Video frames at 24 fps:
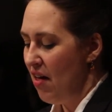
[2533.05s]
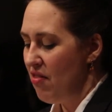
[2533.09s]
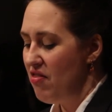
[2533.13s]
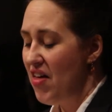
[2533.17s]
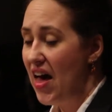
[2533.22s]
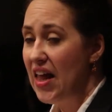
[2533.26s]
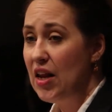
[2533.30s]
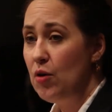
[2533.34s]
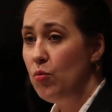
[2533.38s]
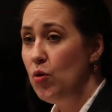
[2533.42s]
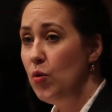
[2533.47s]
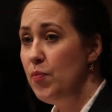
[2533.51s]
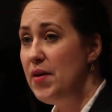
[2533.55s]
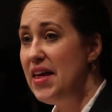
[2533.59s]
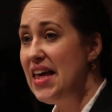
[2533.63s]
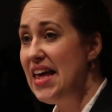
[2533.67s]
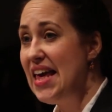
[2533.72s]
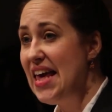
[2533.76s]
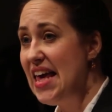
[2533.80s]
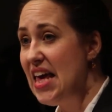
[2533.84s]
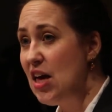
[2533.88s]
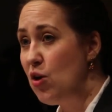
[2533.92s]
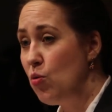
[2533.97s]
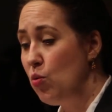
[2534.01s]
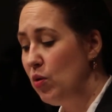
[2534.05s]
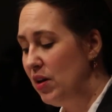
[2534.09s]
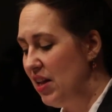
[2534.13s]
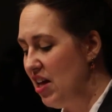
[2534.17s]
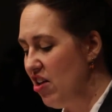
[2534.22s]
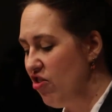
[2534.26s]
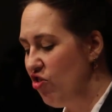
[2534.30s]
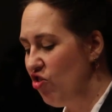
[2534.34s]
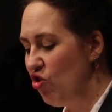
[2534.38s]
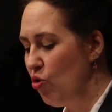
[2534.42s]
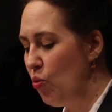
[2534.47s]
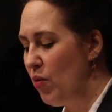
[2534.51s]
that it will be
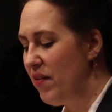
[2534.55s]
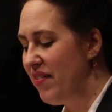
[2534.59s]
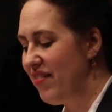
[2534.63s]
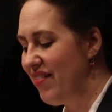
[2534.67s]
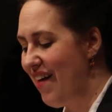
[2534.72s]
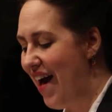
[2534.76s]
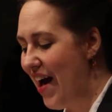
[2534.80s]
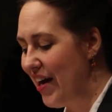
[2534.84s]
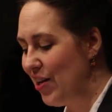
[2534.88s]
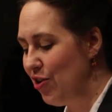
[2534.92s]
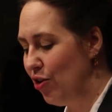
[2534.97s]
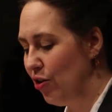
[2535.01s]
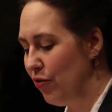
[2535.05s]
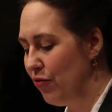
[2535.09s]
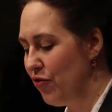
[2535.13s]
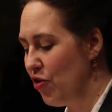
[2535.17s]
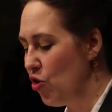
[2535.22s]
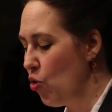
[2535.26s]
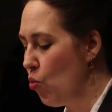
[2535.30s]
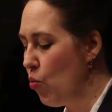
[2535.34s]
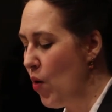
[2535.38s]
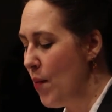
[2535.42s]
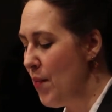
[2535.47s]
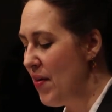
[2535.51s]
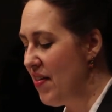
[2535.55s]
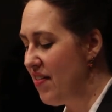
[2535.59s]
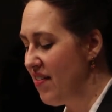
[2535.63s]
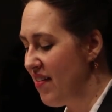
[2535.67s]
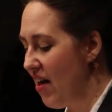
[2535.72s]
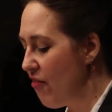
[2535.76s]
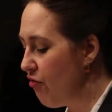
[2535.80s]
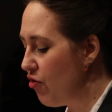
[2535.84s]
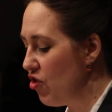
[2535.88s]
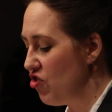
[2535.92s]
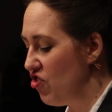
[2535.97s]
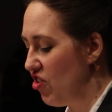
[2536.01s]
equally suicidal for the women
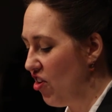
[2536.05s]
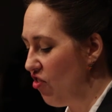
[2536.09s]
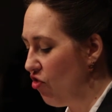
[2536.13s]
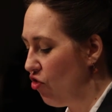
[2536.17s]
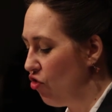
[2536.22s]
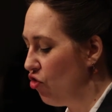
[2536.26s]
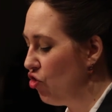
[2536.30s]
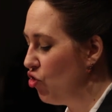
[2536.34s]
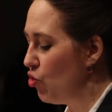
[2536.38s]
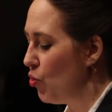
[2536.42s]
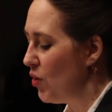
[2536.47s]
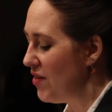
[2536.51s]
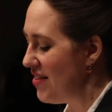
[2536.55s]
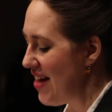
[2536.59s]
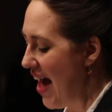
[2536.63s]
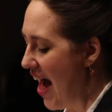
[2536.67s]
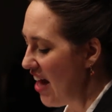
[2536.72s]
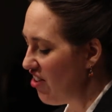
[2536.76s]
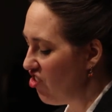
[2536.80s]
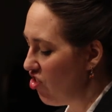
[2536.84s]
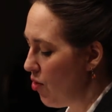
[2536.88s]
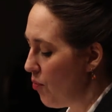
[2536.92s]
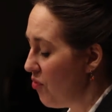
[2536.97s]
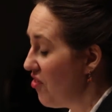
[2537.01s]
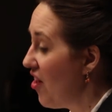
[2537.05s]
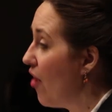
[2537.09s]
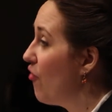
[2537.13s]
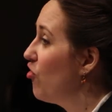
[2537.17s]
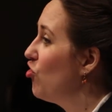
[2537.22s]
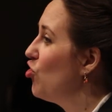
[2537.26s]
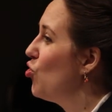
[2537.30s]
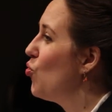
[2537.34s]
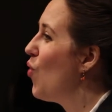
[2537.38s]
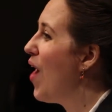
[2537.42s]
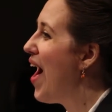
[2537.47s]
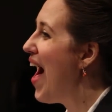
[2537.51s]
suffragists to attach
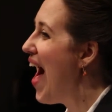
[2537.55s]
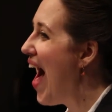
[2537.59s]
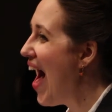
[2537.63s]
themselves to